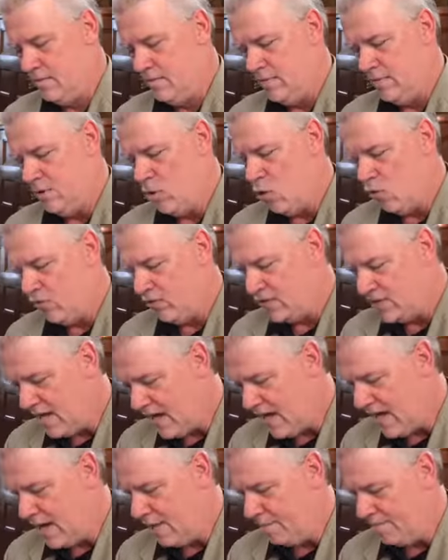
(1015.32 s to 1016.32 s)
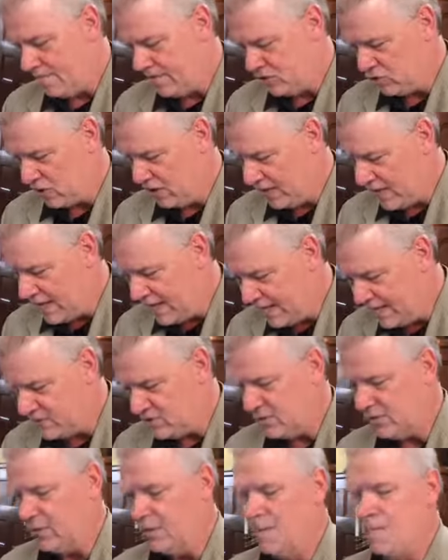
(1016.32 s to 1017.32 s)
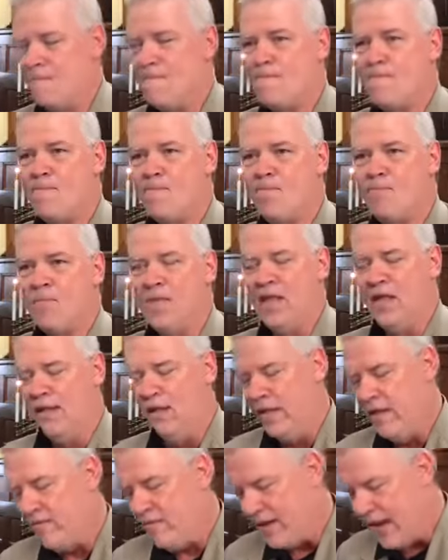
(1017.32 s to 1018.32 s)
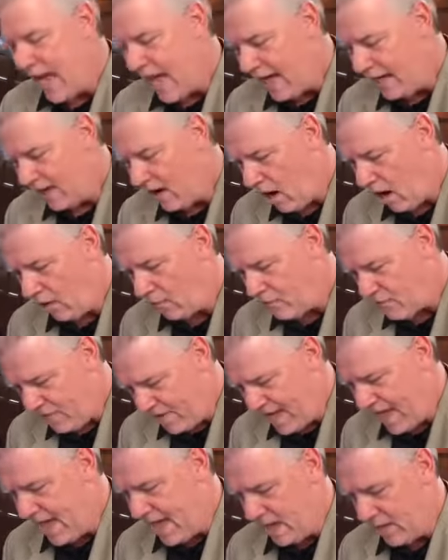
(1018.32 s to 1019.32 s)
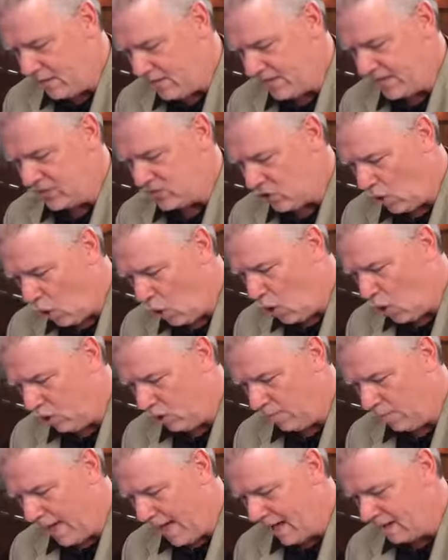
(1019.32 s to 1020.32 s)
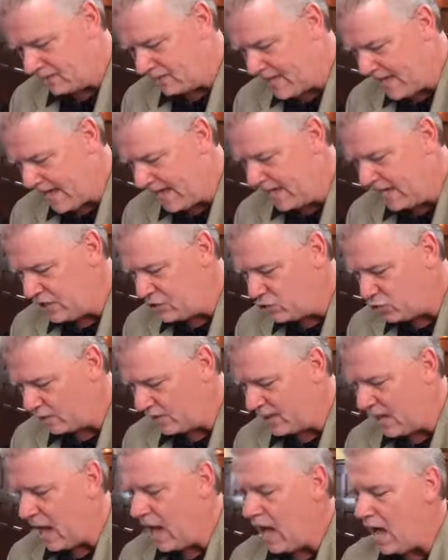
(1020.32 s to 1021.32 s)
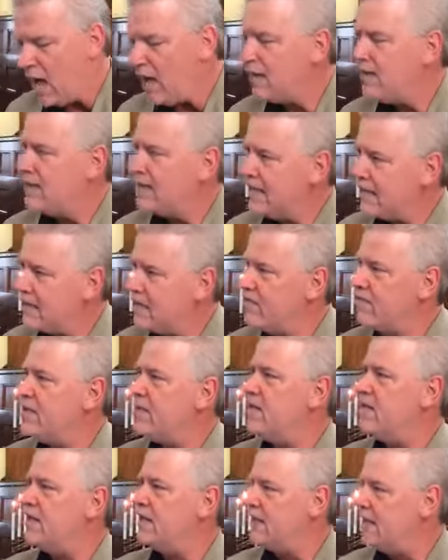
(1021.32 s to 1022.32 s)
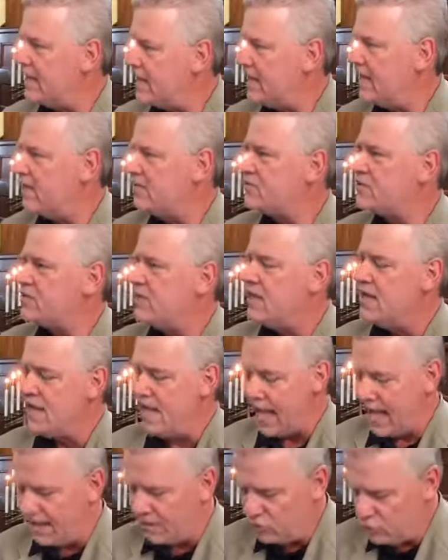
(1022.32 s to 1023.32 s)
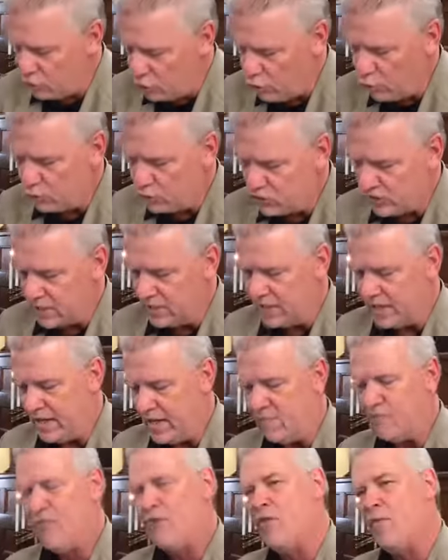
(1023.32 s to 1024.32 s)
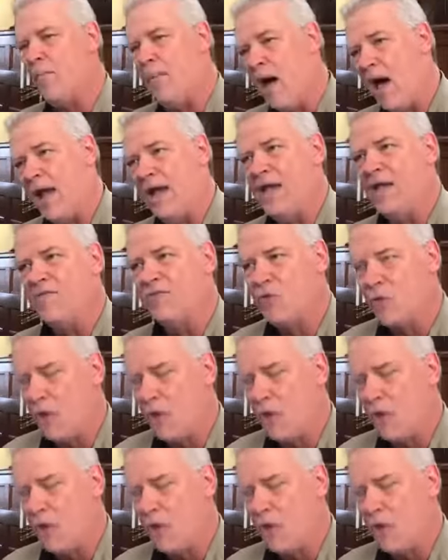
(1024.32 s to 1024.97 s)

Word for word: But over time, it's going to get easier. Living out our faith is all about taking your God given gifts and using them for the body of